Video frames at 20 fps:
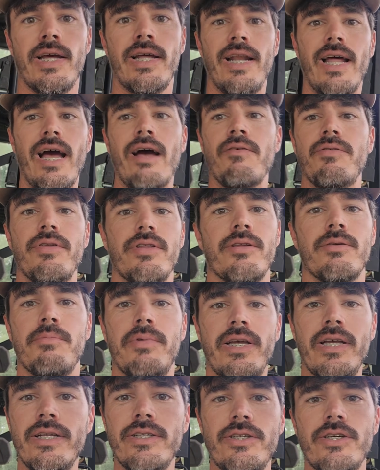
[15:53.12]
and having the
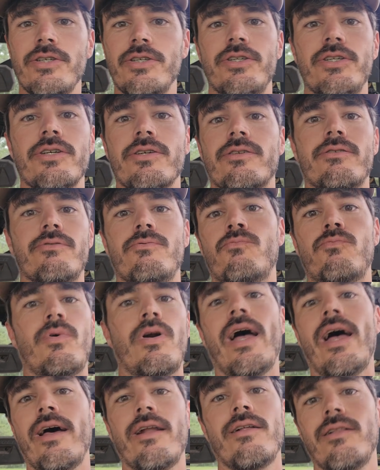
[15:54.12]
hinges just
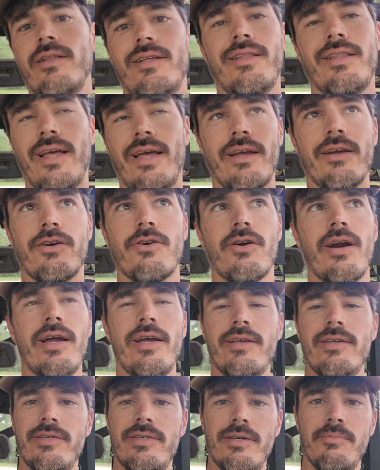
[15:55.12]
rattling like
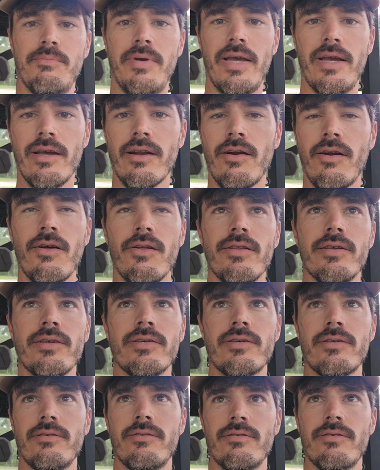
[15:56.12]
crazy and making all
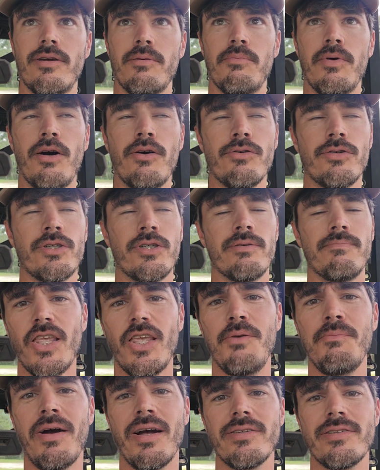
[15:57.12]
this commotion.
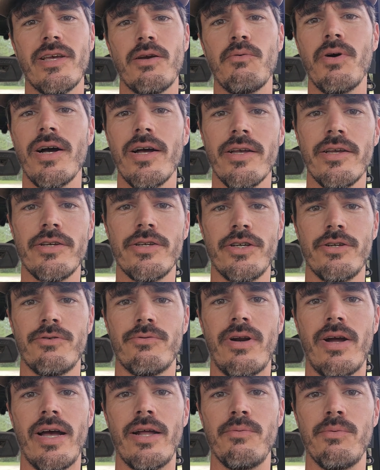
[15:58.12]
You might say, well, you shouldn't
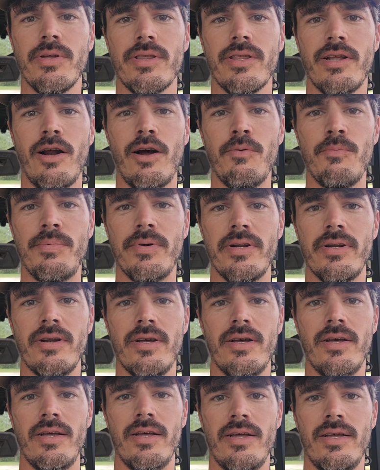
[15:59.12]
ride with it open.
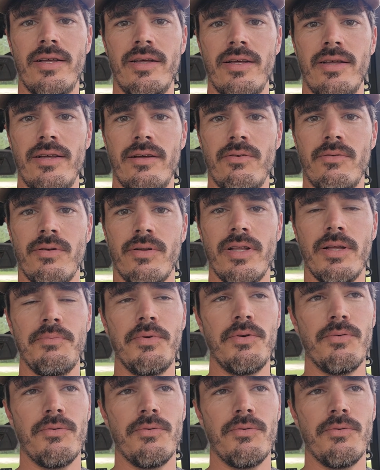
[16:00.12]
Well, let me